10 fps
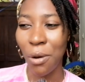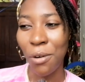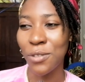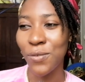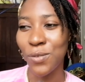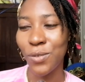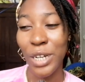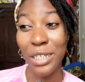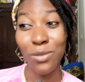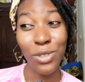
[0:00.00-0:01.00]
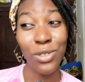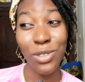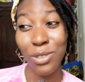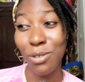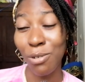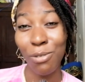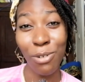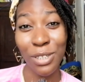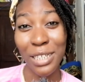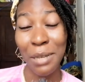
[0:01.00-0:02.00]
hurtful, and it was just so a lot.